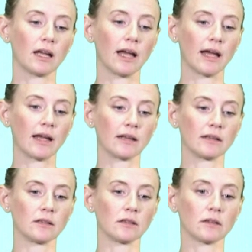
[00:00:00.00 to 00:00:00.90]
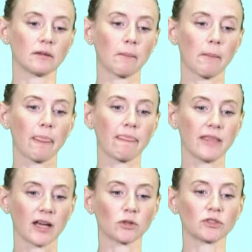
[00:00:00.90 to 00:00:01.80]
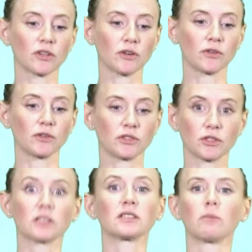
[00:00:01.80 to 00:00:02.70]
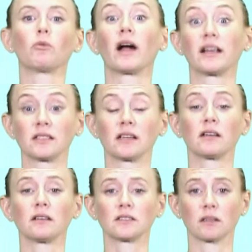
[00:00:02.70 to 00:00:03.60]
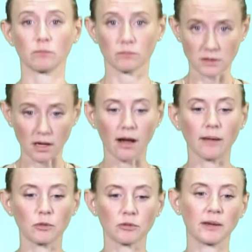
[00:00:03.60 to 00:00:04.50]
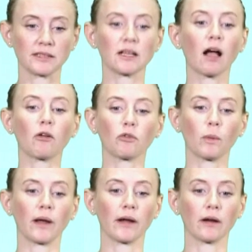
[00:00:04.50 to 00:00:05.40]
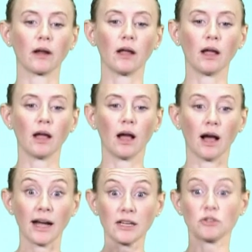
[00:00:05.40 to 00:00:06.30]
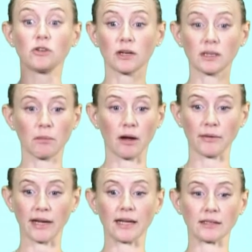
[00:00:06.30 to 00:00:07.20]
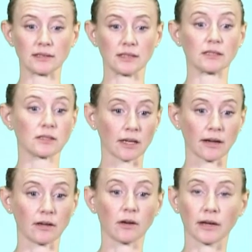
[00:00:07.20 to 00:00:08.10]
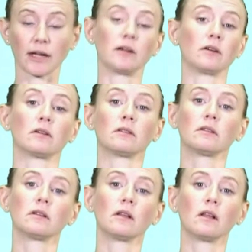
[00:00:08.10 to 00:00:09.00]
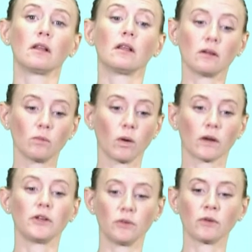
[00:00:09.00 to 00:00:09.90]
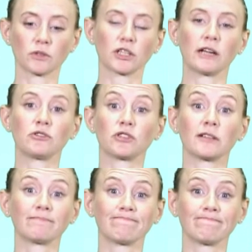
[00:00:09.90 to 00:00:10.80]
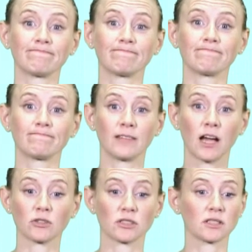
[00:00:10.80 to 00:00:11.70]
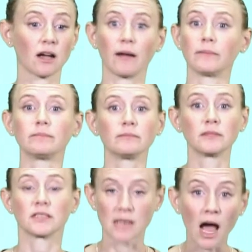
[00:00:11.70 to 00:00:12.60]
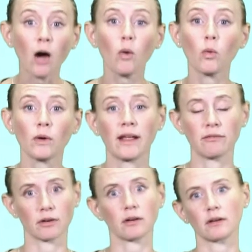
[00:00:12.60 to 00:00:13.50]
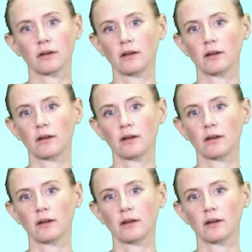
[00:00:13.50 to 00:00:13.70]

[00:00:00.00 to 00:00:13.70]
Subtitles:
And that also took some writing, some time with myself where I had to look at my reality and say, okay, girl, what are you not changing? Now's the time. It's now or never.